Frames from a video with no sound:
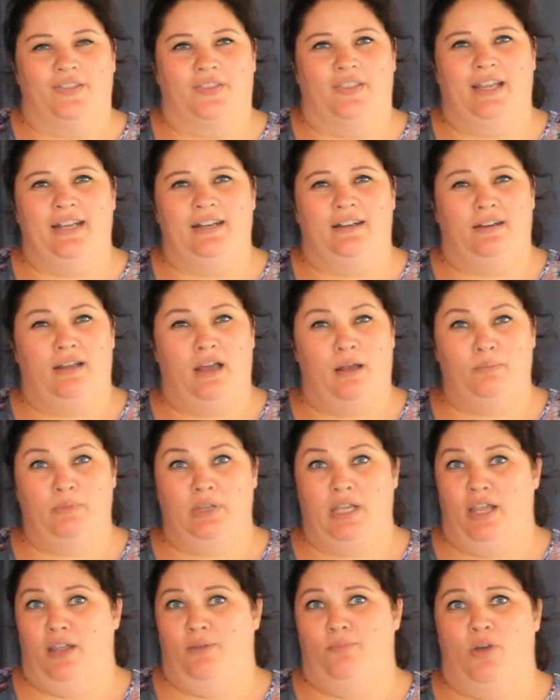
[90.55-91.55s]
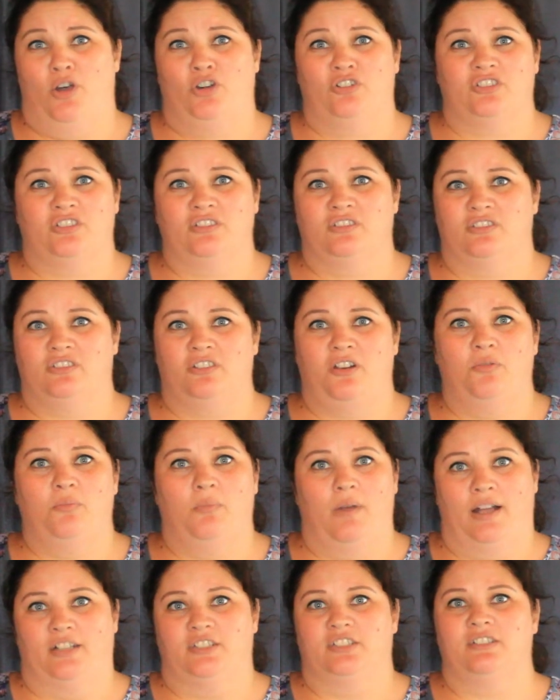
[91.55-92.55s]
they numb their emotions so
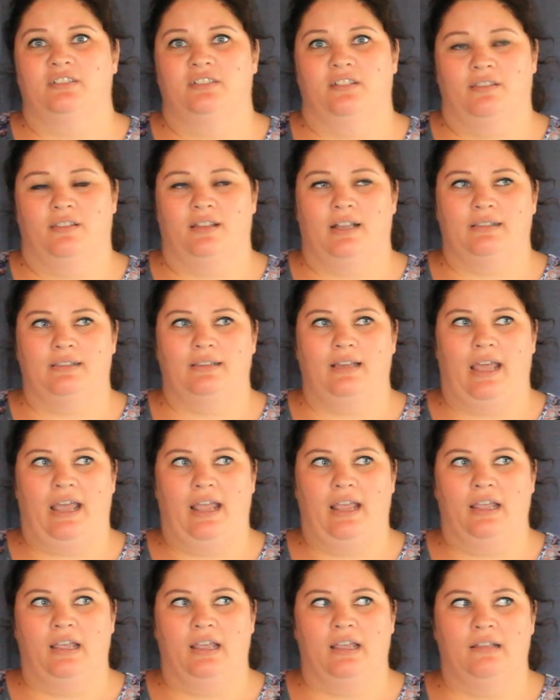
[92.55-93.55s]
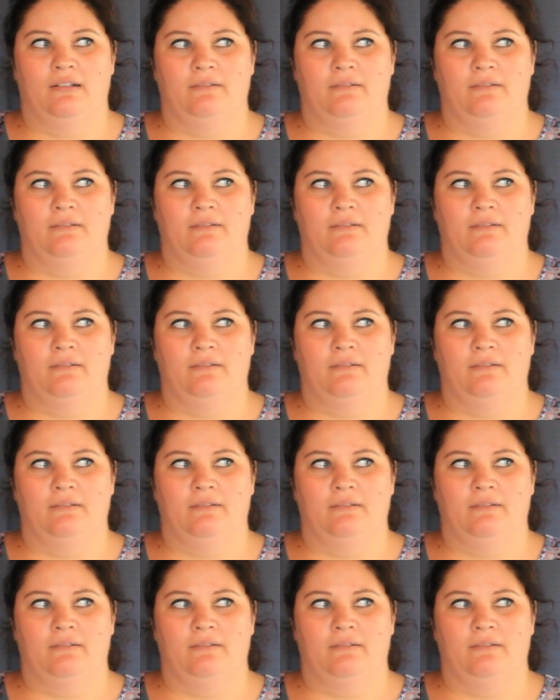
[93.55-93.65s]
much that they